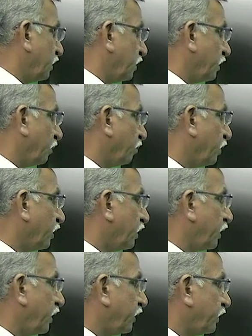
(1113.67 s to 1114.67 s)

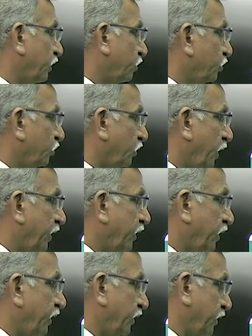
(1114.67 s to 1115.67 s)
Number 82
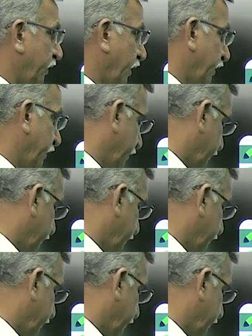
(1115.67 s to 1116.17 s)
and 89.